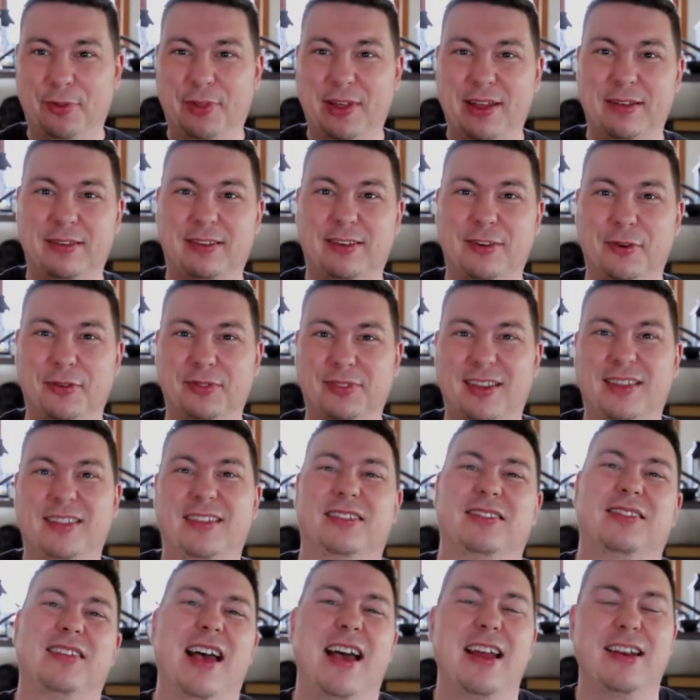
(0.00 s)
that goes on
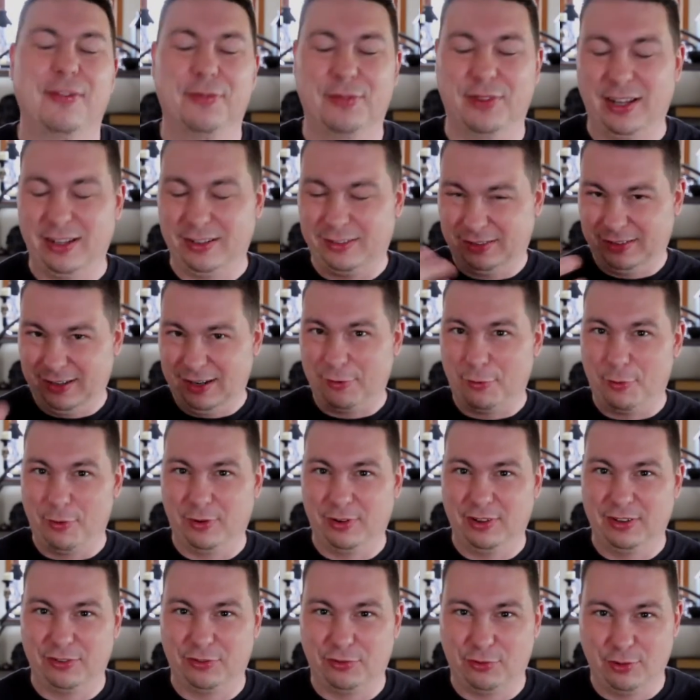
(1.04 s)
the side of, let's say,
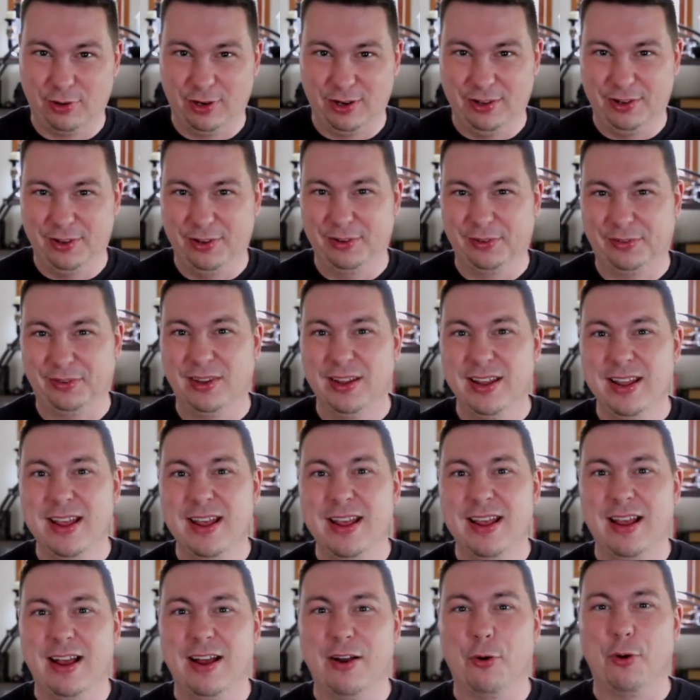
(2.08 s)
cordless drills,
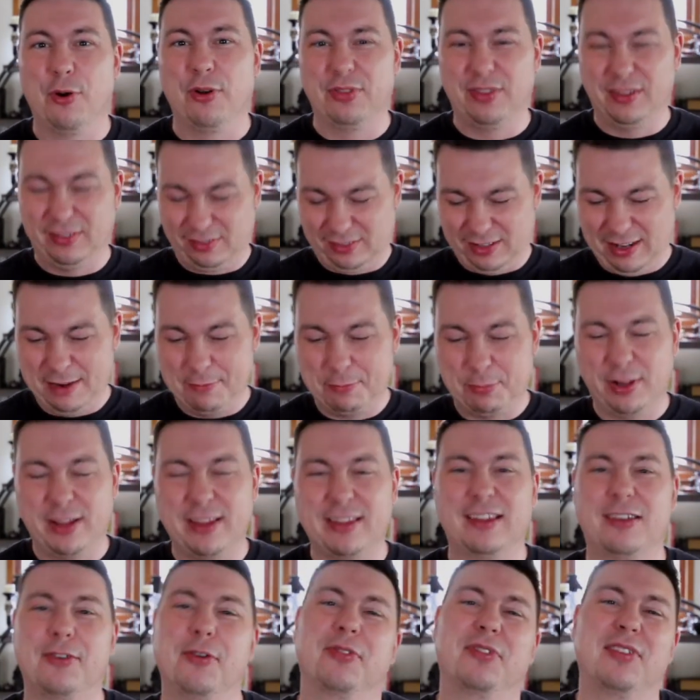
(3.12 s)
or the skid plate
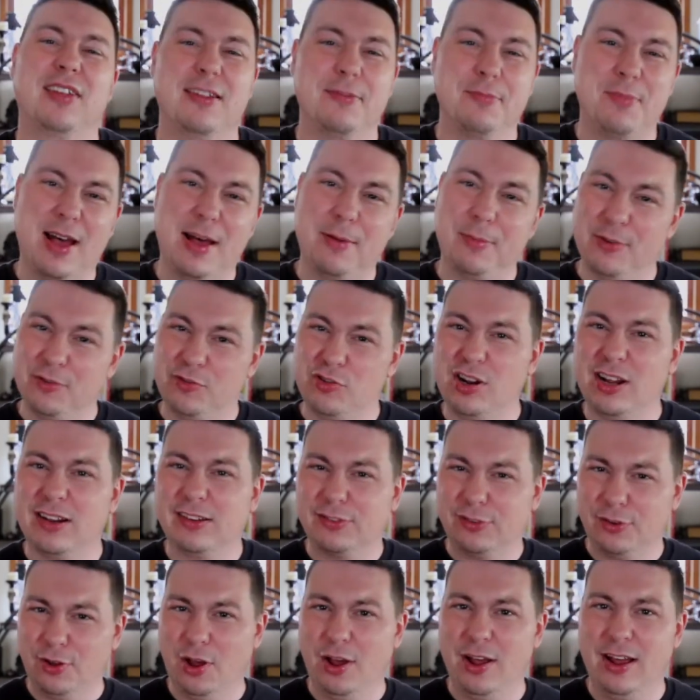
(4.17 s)
that goes on the bottom of
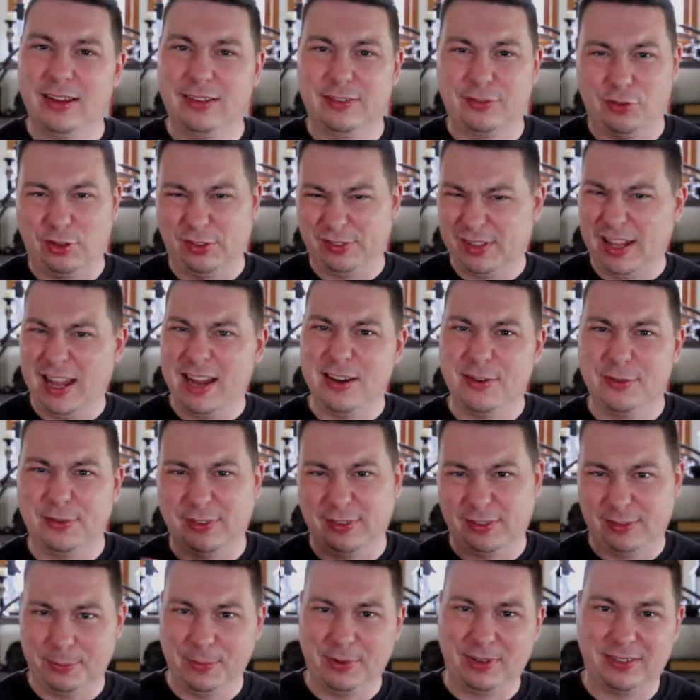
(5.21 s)
jigsaws, just kind of
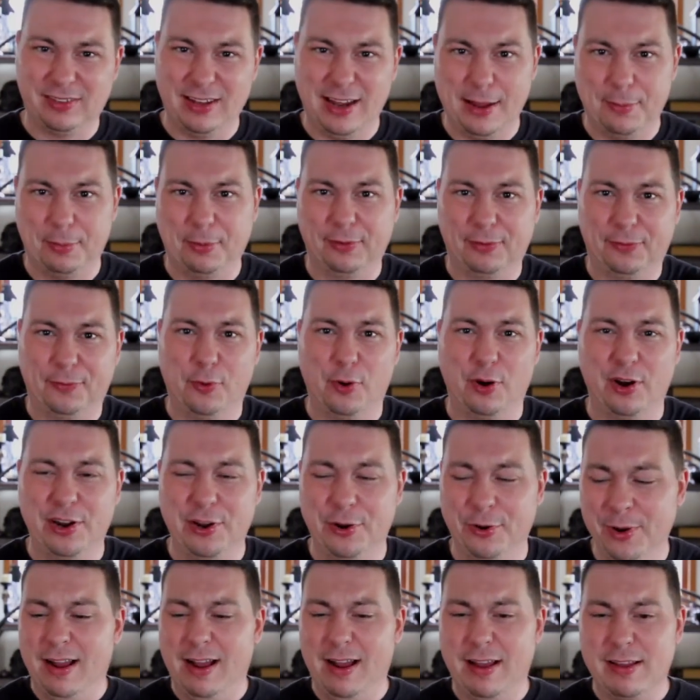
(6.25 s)
using some examples for
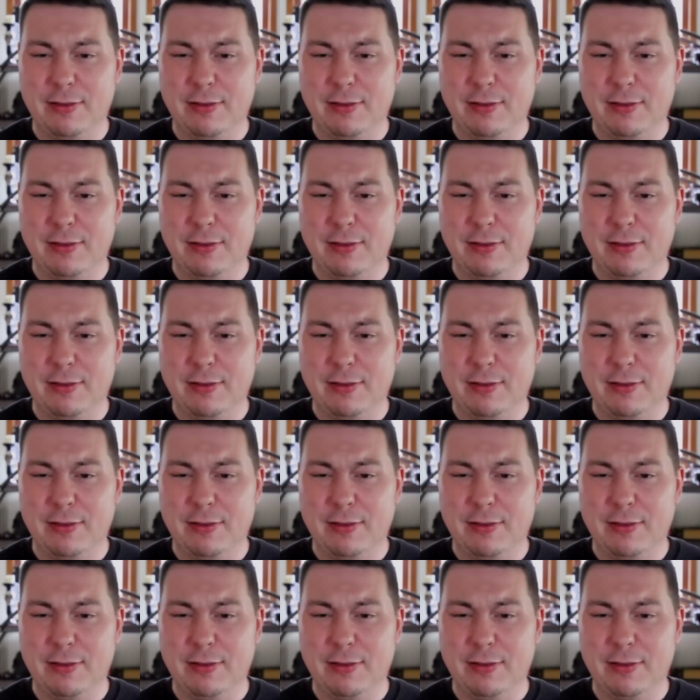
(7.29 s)
you.